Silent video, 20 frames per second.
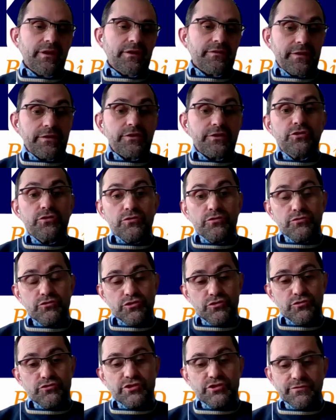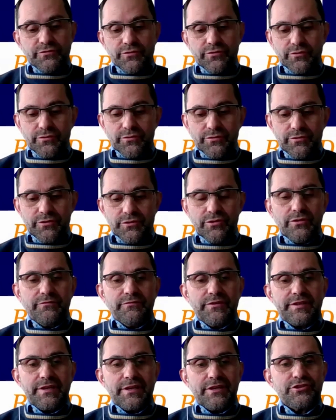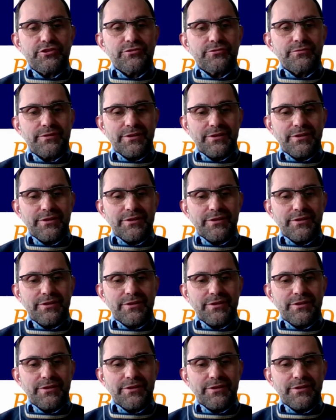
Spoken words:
Thank you, Giusy, for your invitation.